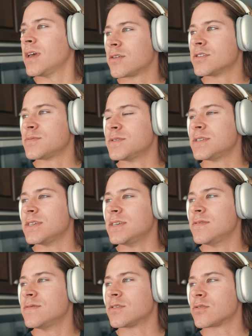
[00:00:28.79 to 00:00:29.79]
Christmas
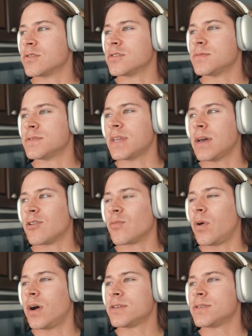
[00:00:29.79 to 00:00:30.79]
Eves or Christmas Day, I would
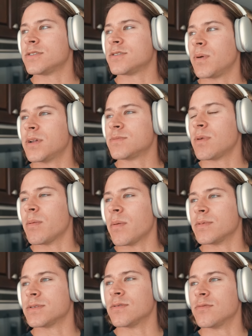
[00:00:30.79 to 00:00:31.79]
watch the SpongeBob
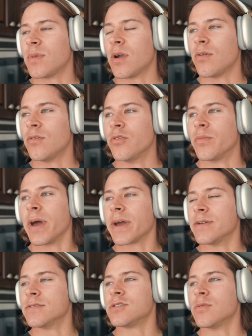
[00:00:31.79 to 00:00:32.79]
episode in my room, and I
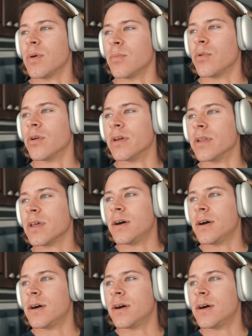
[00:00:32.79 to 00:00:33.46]
can just remember it.